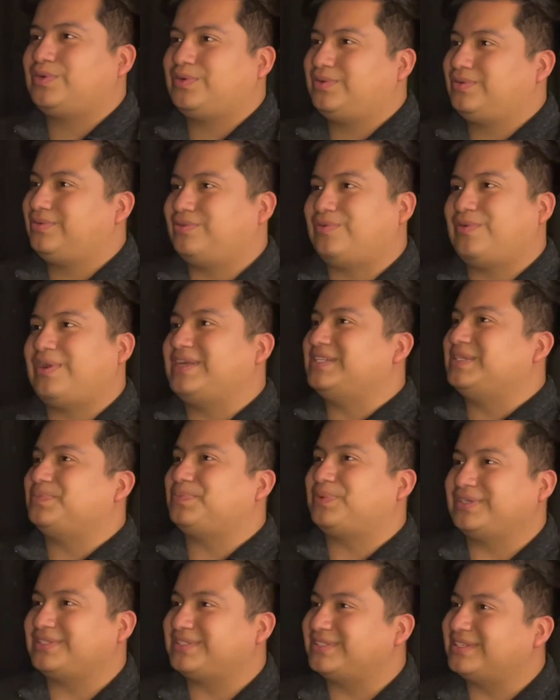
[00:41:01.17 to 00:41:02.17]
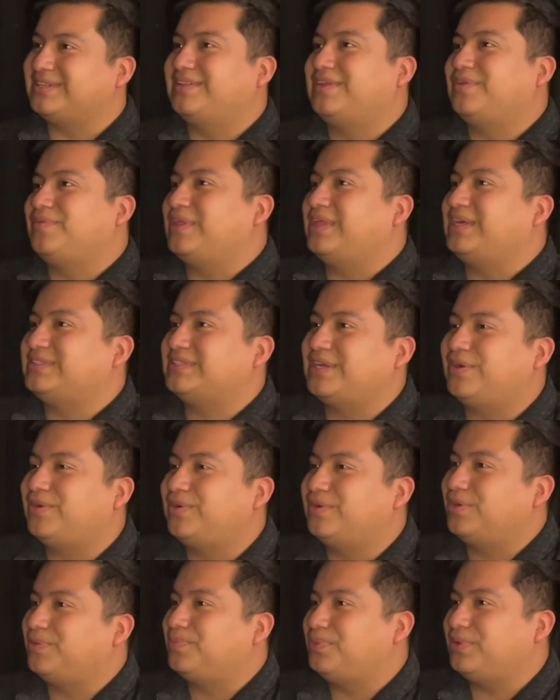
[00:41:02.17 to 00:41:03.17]
crazy person, and they realize, like, oh,
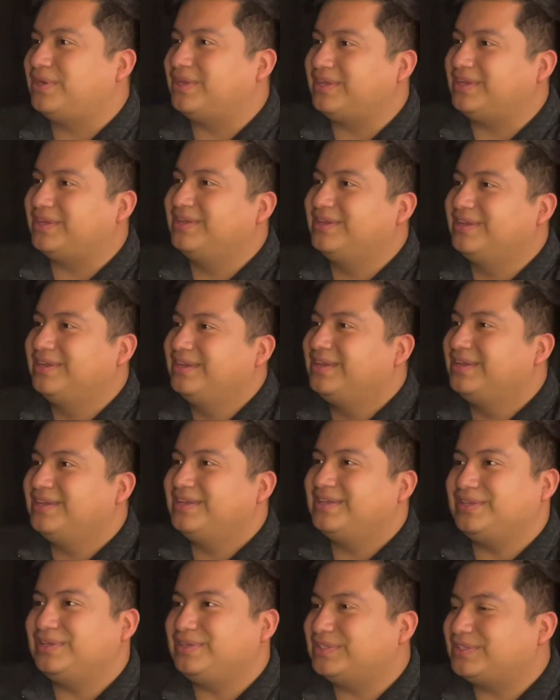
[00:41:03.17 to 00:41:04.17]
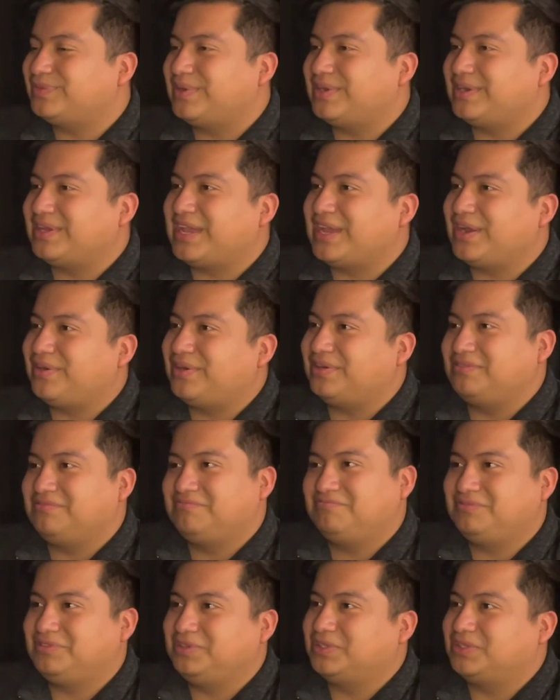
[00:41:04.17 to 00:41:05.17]
you're pretty, you just want to care, and
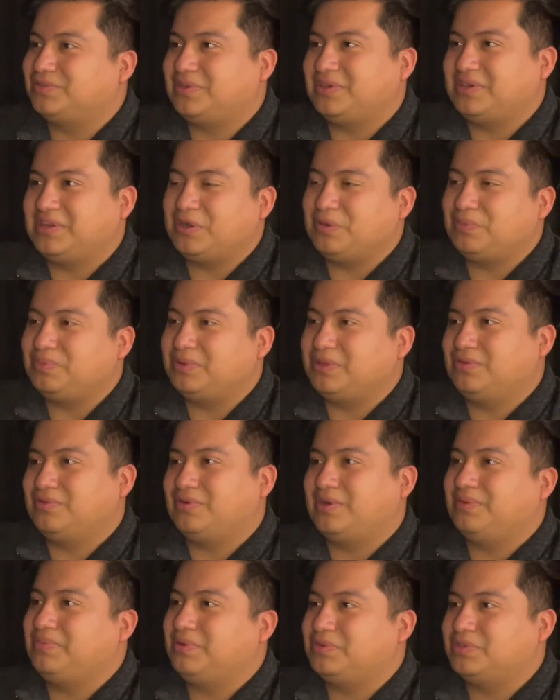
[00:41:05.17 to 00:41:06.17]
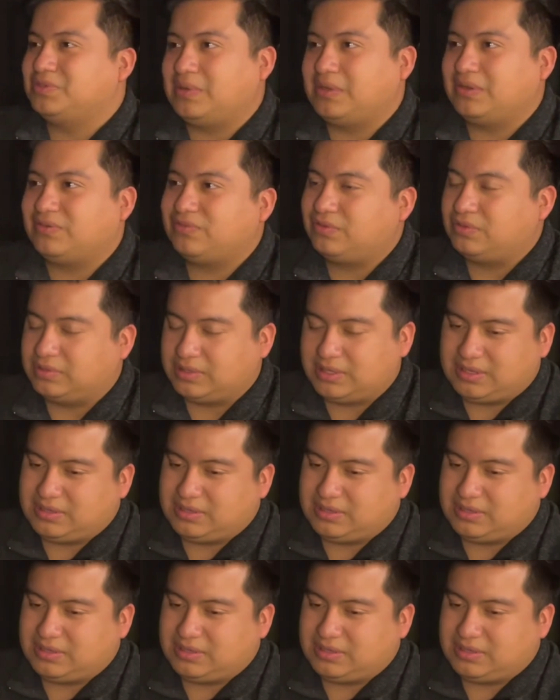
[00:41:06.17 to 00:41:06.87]
you just want to help, and you want to be respectful. Like,